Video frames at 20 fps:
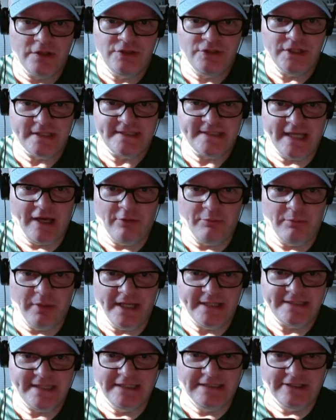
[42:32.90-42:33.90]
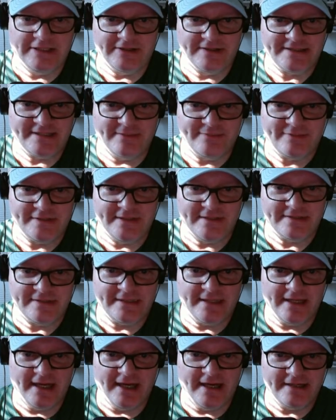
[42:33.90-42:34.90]
just sound bites and little
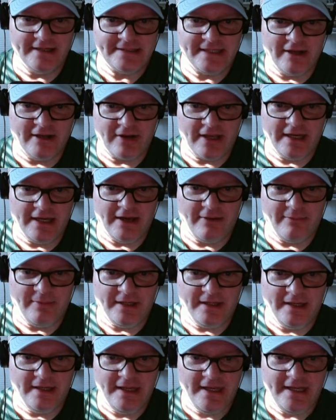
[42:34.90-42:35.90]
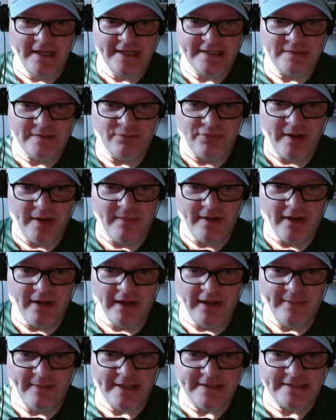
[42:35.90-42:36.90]
substance. I said, okay, now, but isn't primarily,
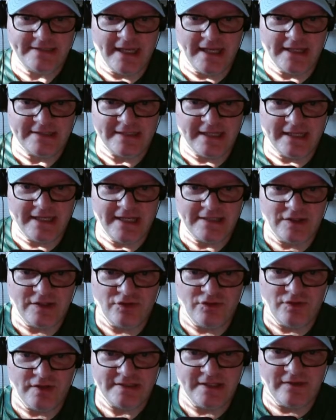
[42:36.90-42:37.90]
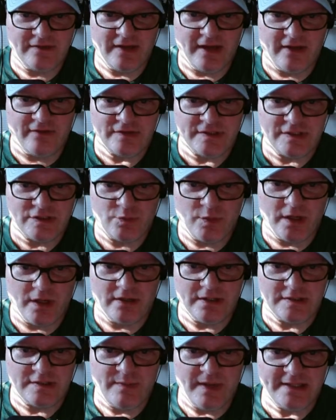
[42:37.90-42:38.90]
and I'm not saying it's the case, addressing the others is
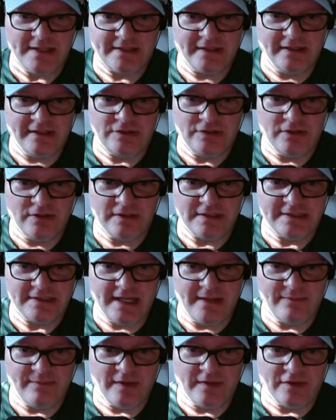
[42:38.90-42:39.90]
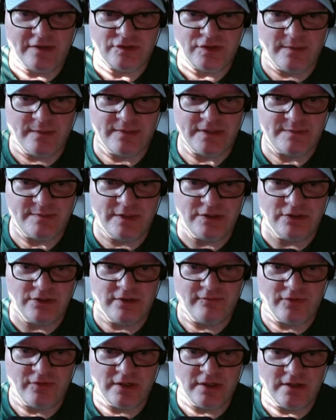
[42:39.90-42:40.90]
weird, is basically doing the same thing that Trump has been
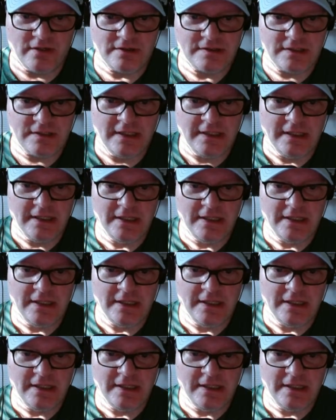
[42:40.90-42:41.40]
doing for years,